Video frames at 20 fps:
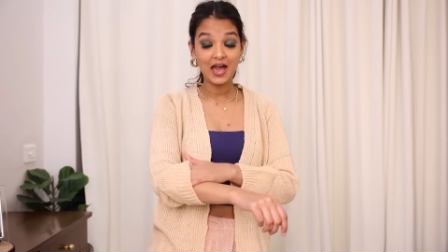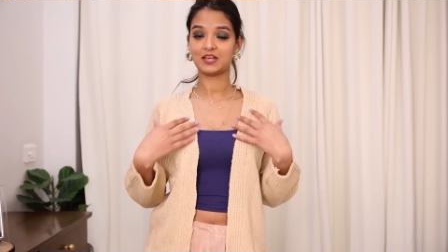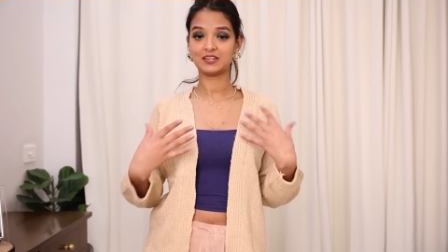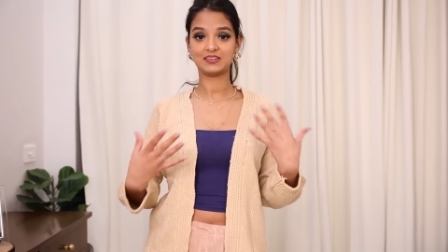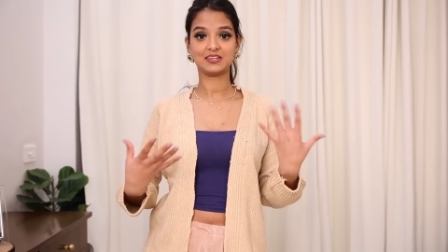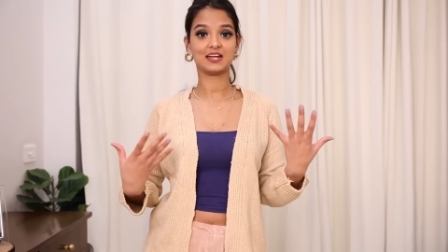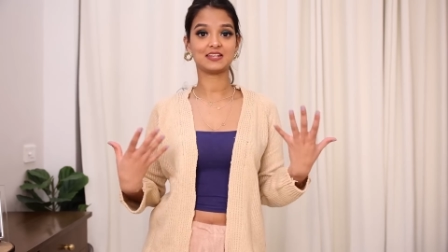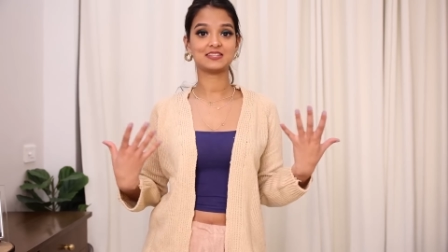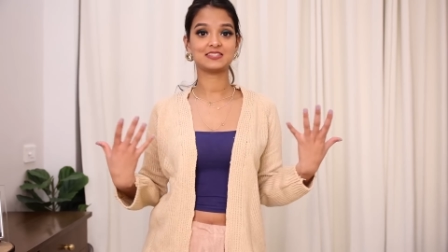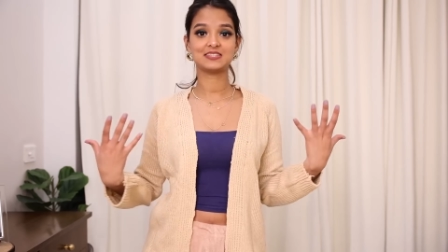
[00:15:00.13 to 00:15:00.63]

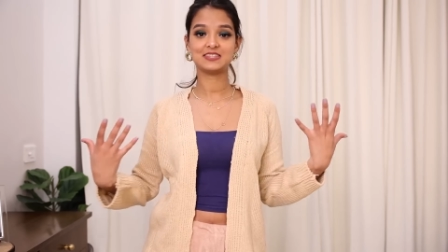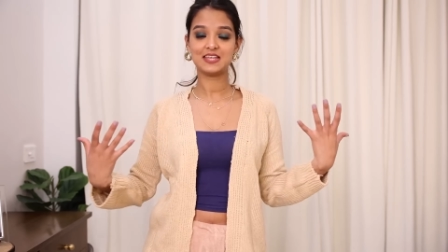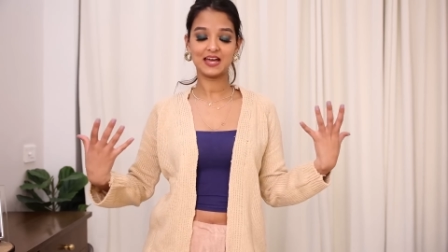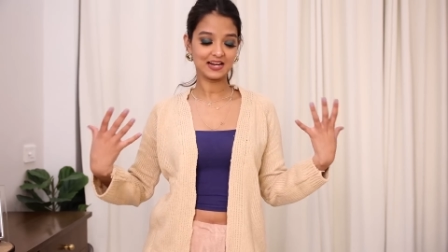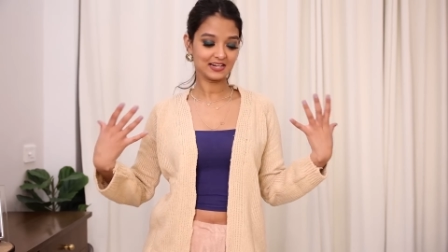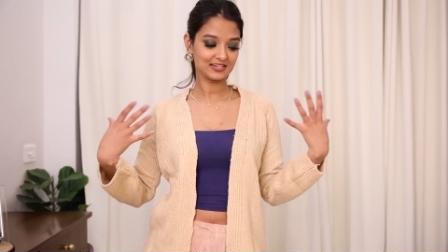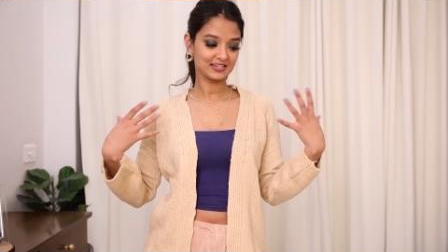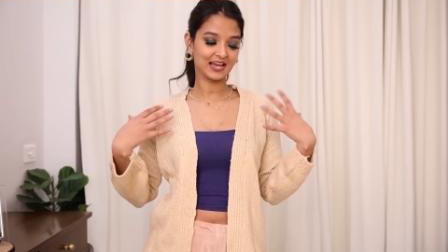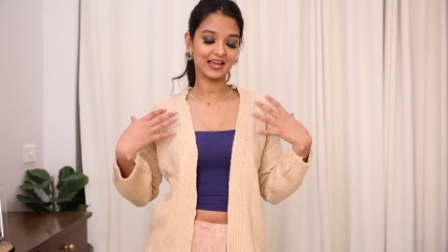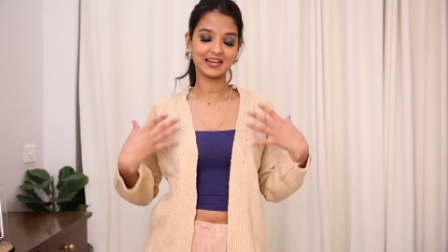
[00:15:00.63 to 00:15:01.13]
And that's
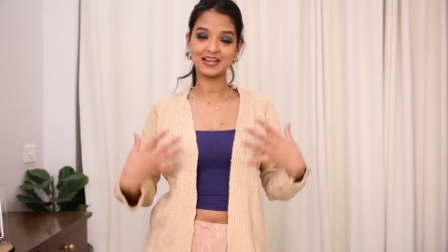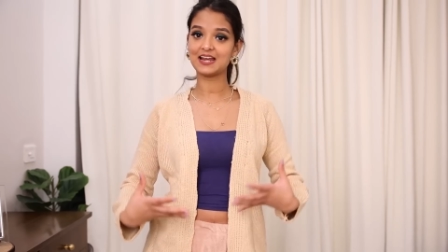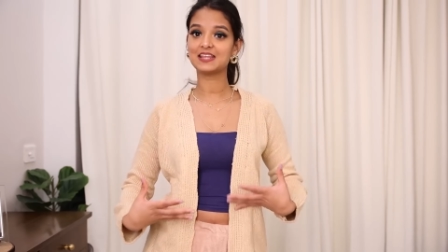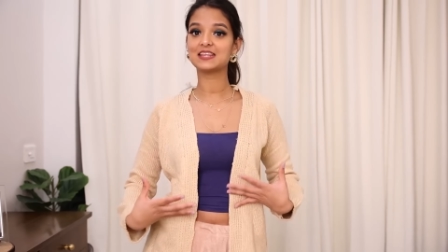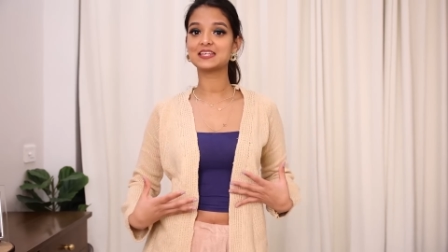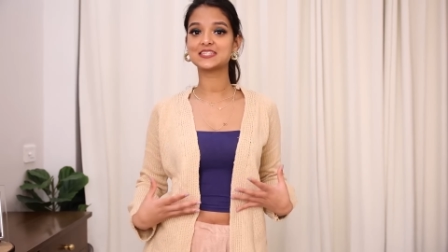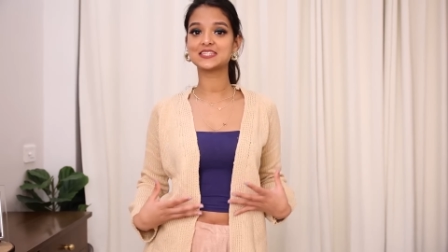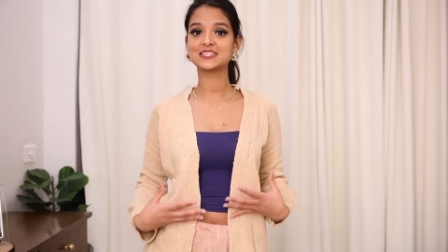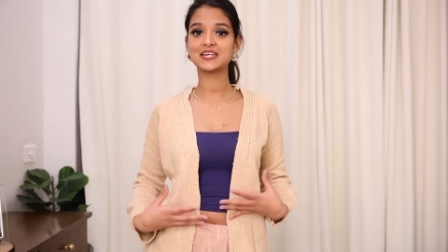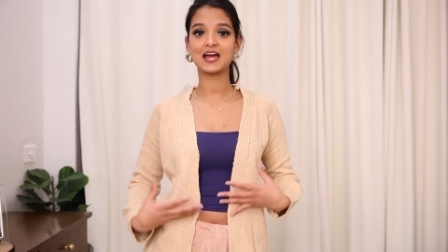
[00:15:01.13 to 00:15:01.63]
that. I
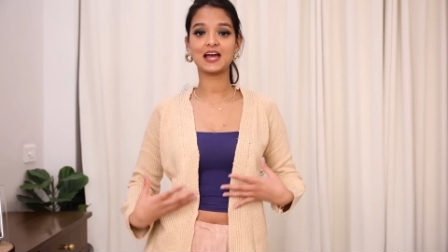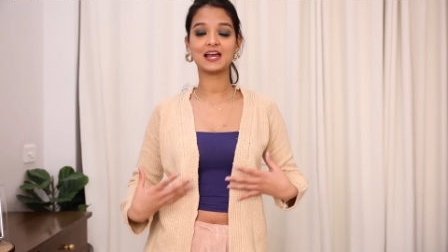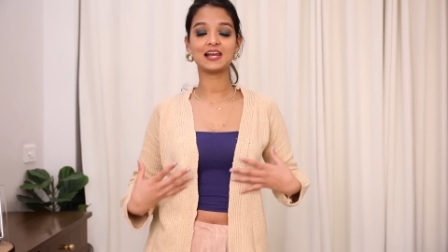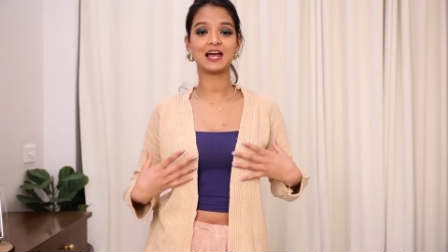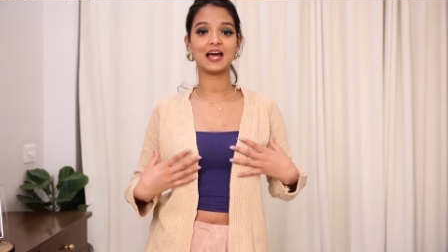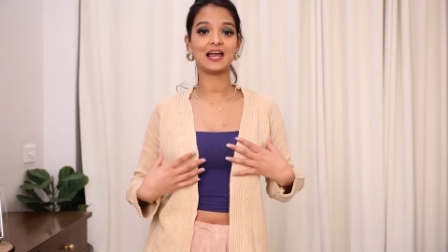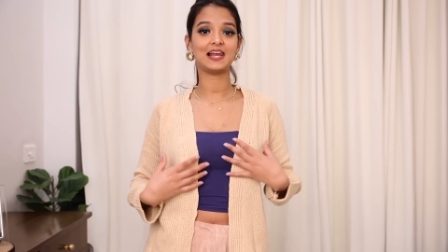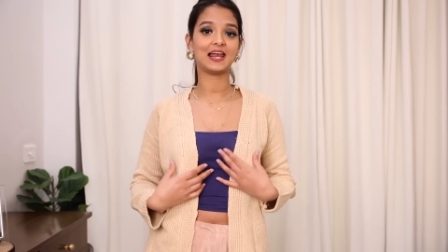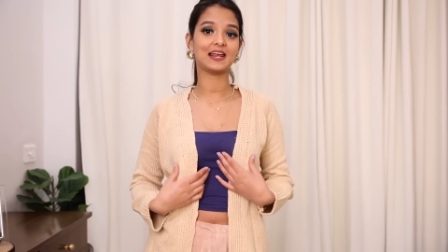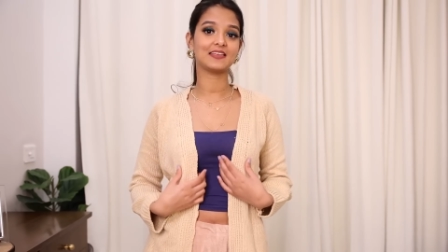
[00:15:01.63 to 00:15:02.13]
like the
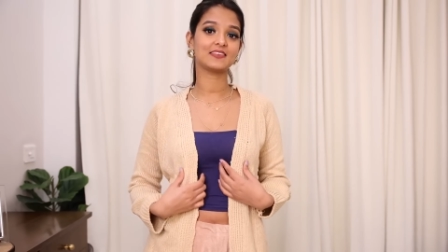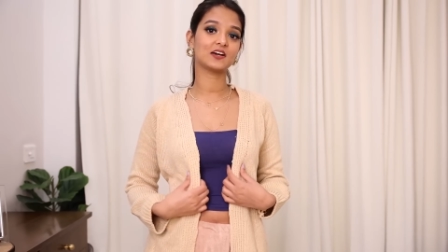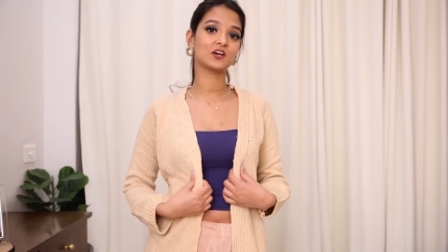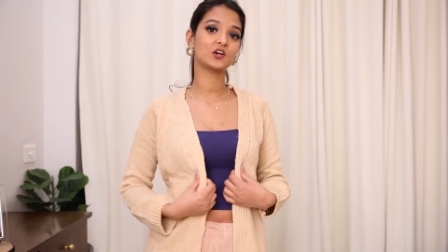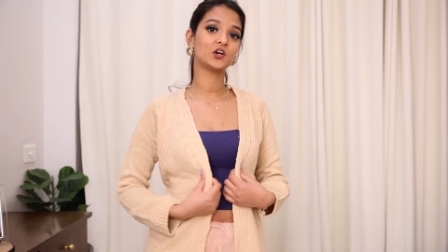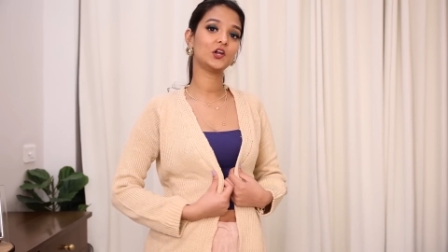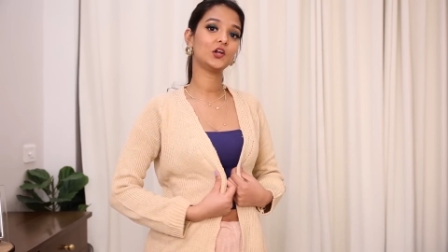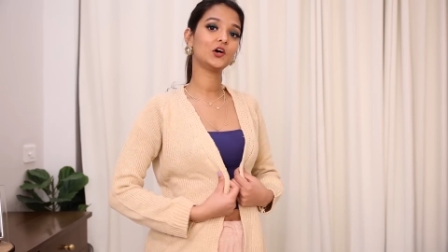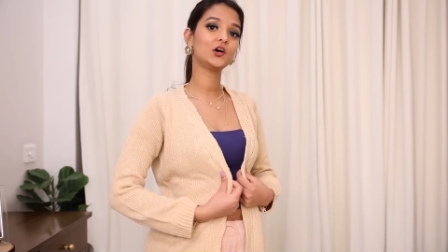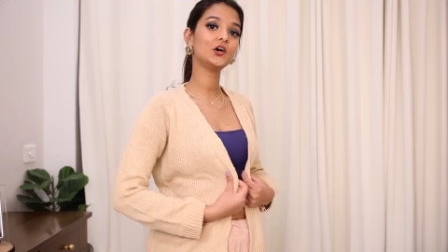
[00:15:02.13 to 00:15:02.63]
style. I like the
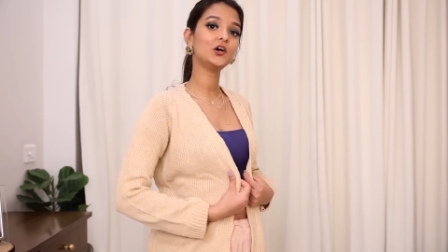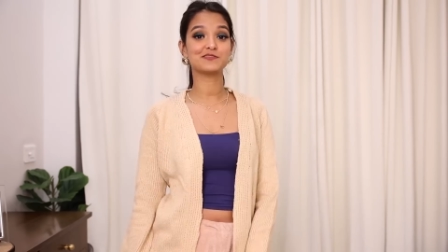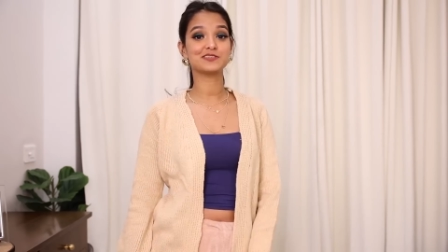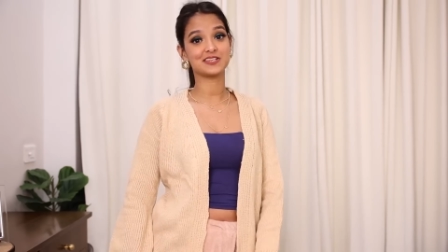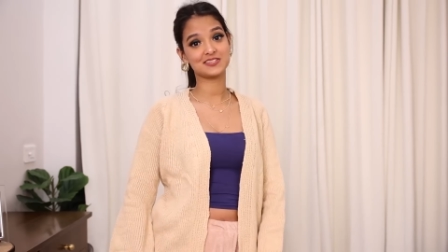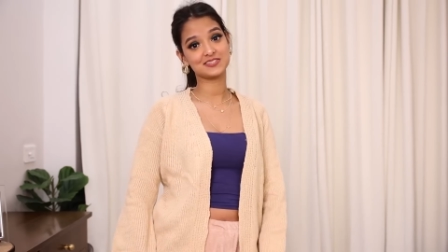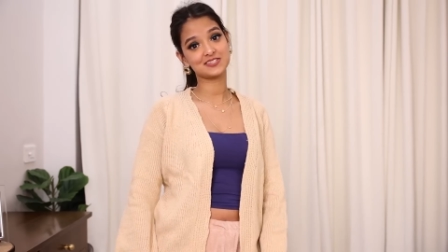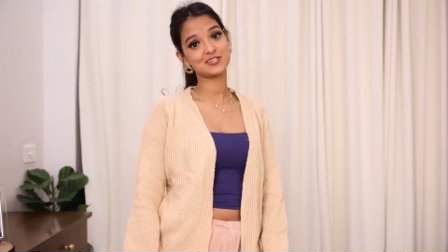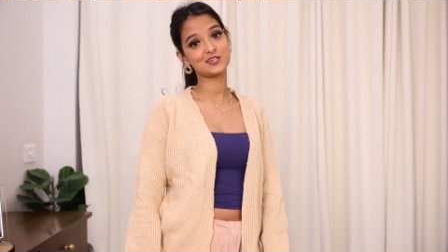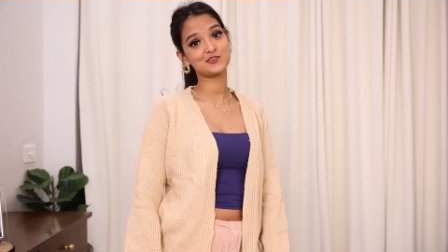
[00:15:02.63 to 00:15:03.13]
color. If
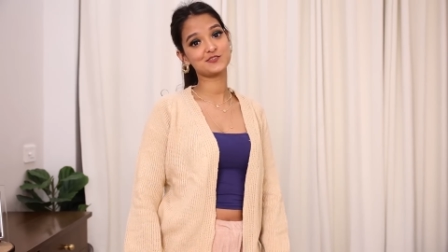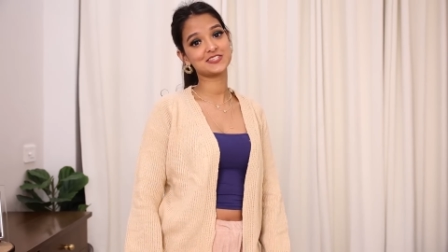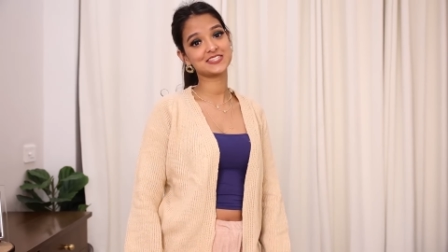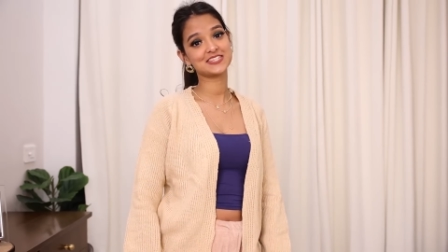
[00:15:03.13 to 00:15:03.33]
you have sensitive